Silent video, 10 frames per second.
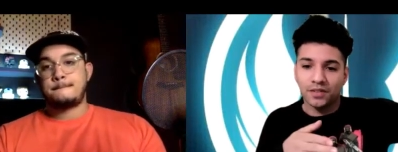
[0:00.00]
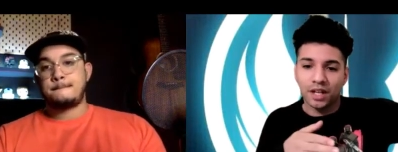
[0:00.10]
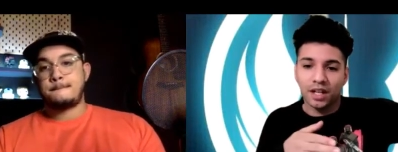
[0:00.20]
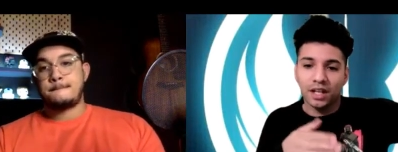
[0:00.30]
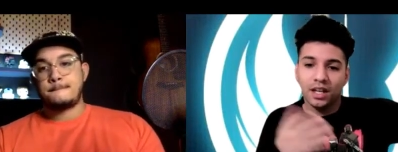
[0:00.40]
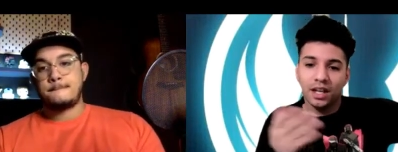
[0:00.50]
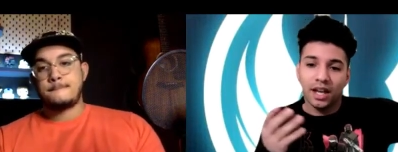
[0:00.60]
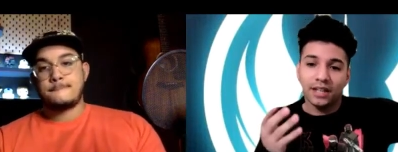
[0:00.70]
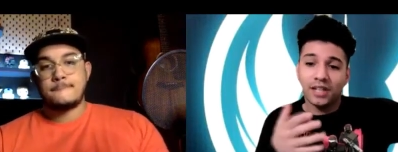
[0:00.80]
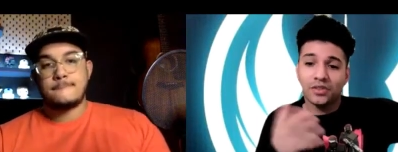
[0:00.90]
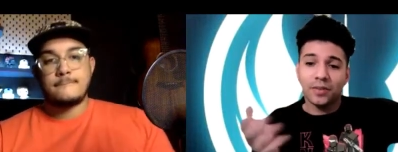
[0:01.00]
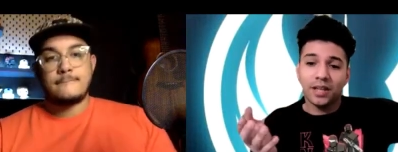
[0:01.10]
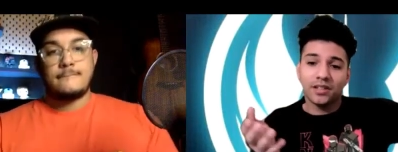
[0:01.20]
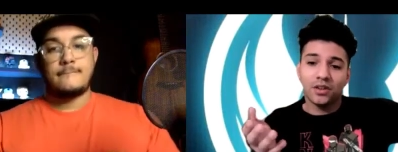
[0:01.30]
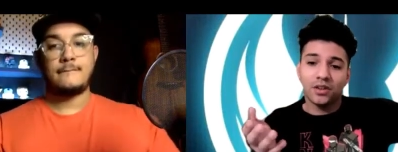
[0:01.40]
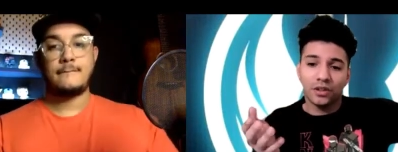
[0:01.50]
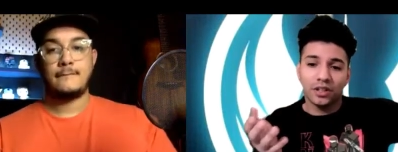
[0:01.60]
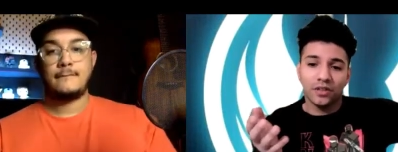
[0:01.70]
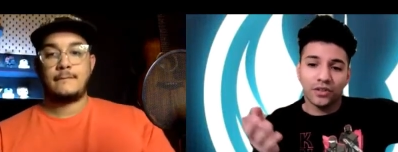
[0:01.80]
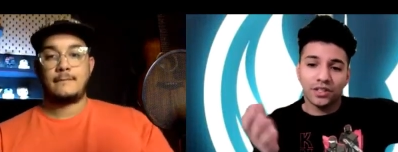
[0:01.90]
Speaker 1: on it and that's what makes it all the
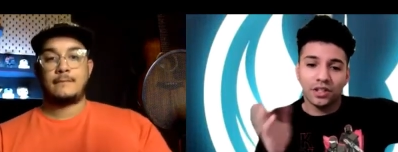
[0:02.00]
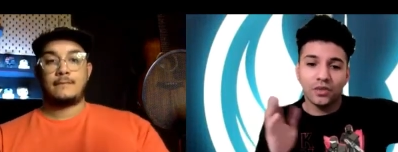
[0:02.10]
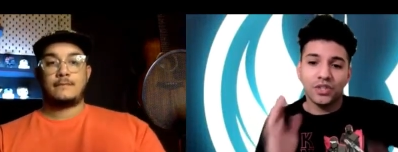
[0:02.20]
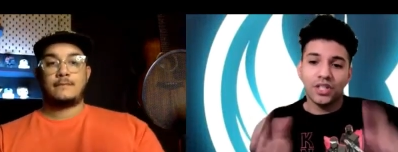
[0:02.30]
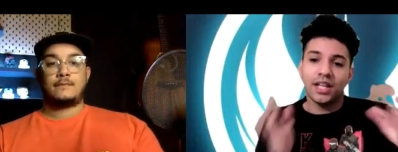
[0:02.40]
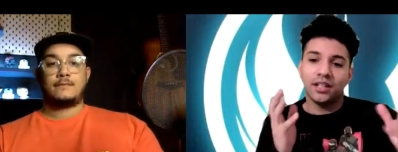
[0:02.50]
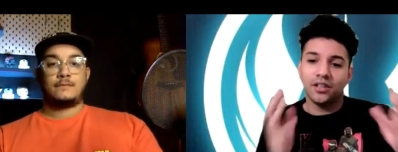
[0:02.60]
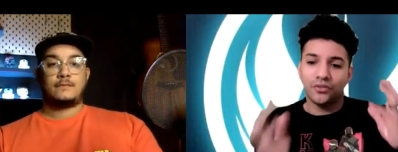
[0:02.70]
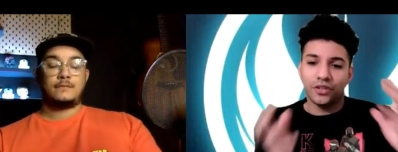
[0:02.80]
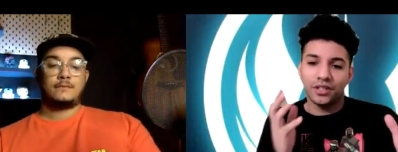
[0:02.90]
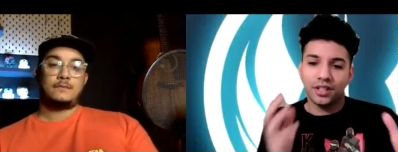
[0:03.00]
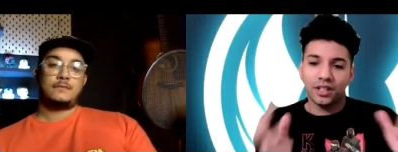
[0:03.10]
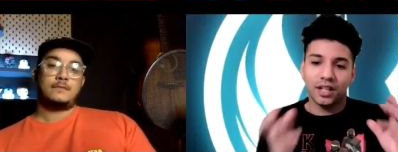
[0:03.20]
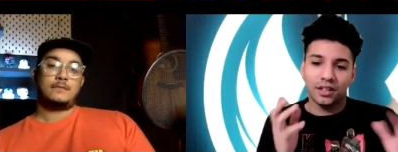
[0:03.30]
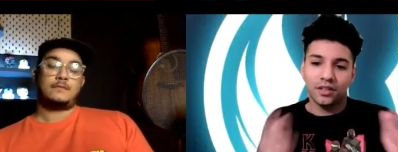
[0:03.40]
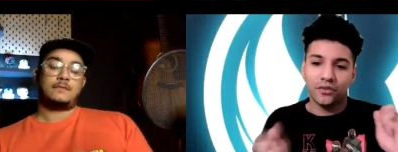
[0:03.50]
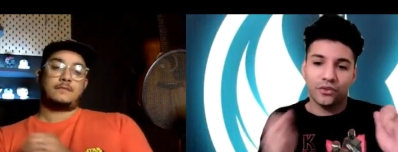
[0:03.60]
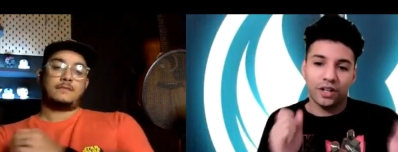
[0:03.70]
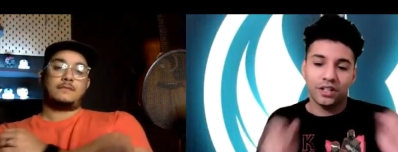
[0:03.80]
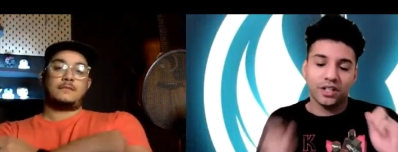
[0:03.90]
difference and you see that difference and that
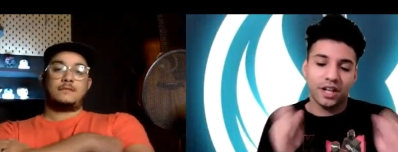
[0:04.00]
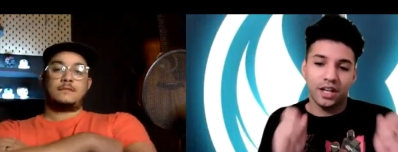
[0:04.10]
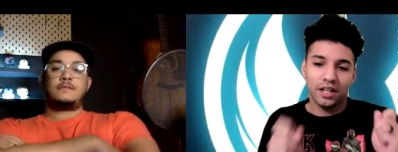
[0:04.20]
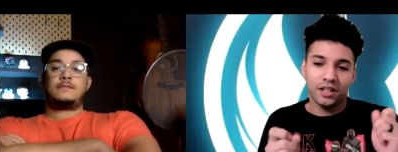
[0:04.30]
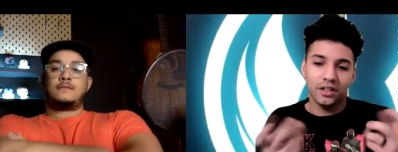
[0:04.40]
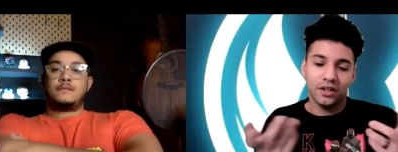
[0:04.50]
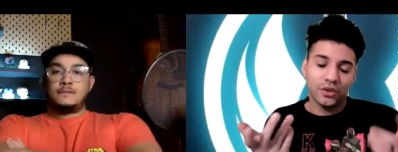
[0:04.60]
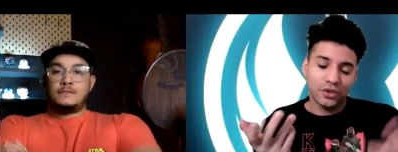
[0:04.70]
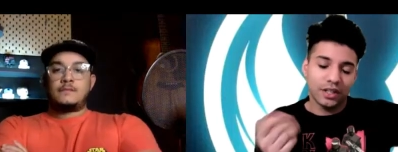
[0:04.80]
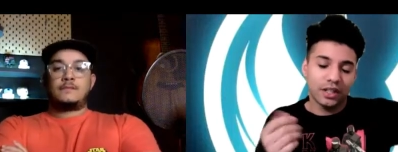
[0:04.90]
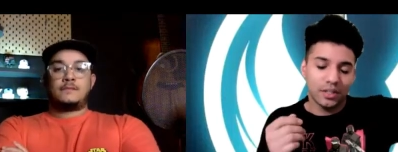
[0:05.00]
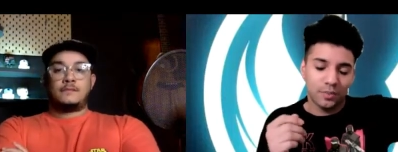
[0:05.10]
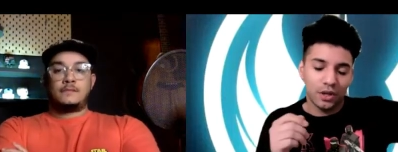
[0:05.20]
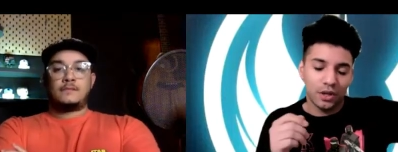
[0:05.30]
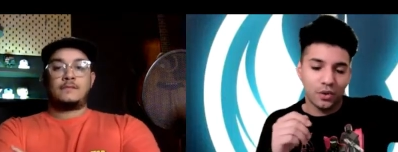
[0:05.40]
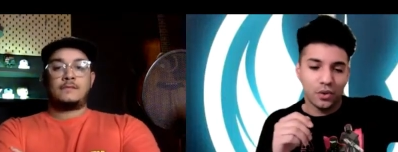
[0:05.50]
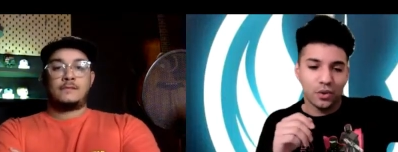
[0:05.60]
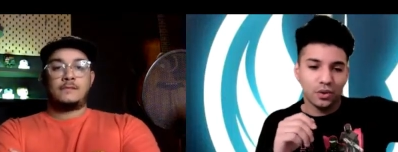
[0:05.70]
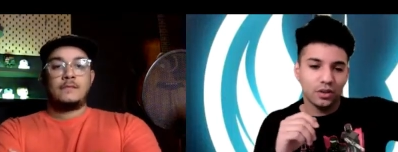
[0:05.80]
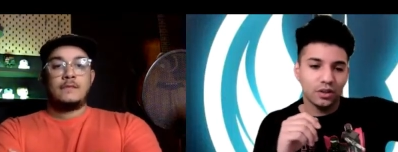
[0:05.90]
differentiate you know so i think that's pretty cool
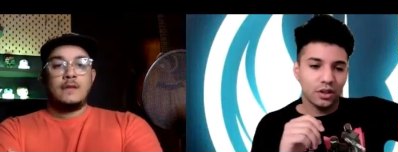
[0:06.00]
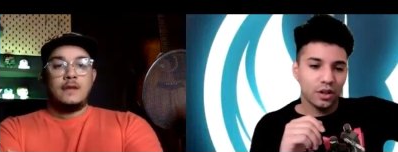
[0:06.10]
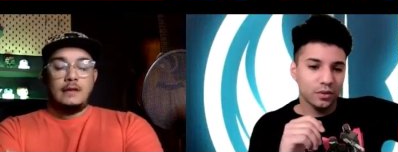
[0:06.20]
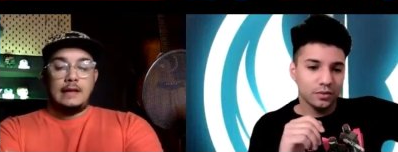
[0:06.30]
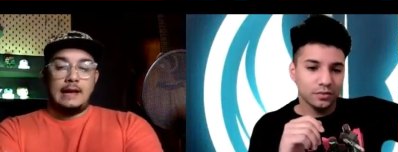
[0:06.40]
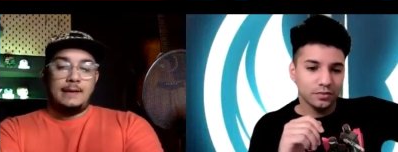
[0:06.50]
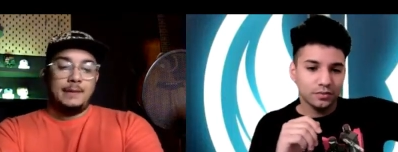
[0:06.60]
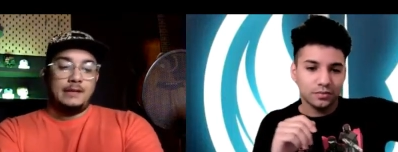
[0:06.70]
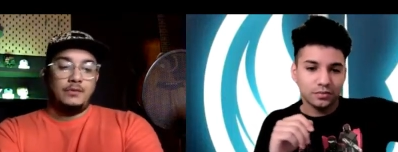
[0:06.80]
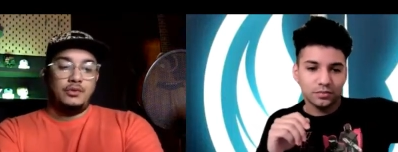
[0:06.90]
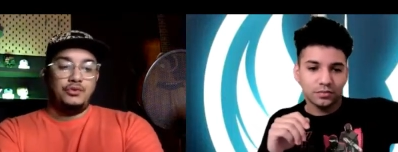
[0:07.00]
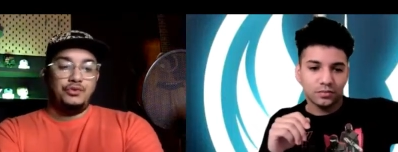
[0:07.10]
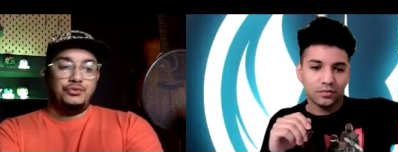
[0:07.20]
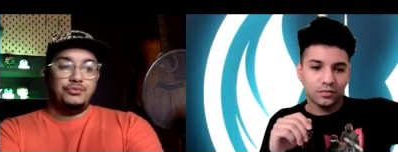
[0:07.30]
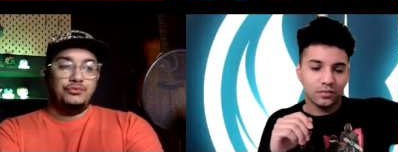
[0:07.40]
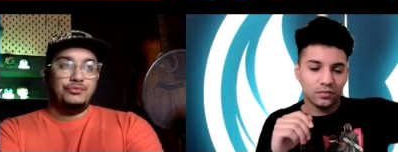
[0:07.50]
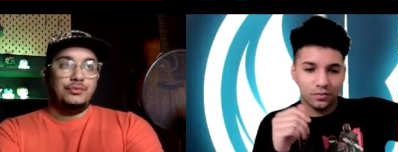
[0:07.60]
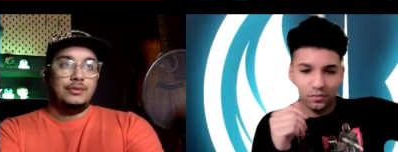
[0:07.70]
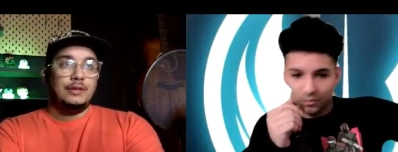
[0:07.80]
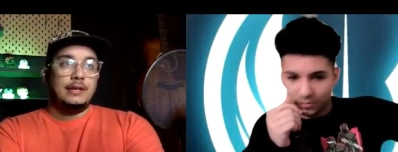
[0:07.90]
Speaker 2: you know yeah i mean you you
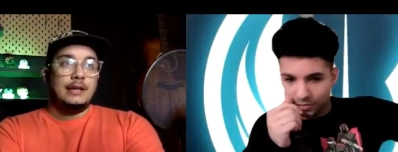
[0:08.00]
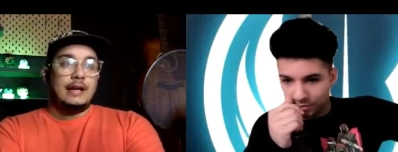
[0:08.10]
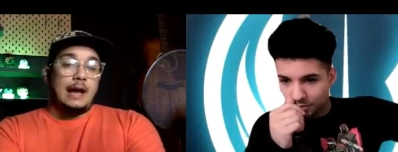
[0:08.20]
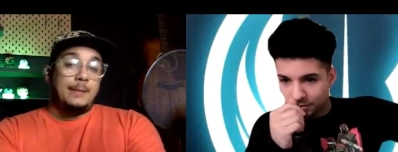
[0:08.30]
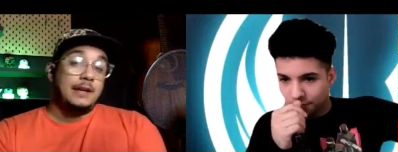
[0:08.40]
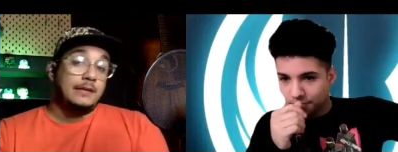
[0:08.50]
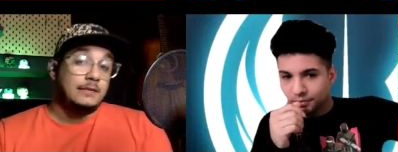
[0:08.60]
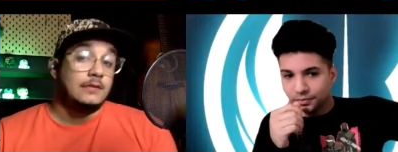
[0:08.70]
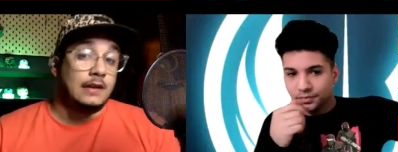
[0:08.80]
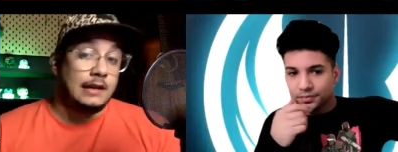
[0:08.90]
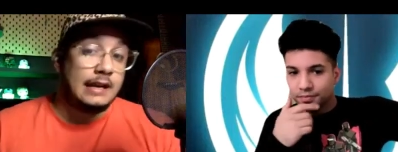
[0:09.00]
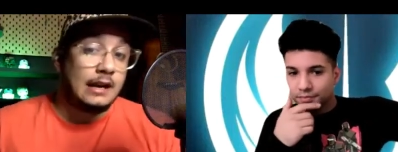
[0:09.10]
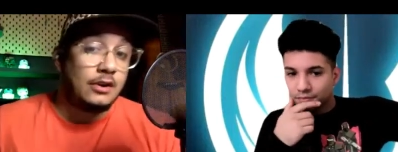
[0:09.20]
i mean again i'll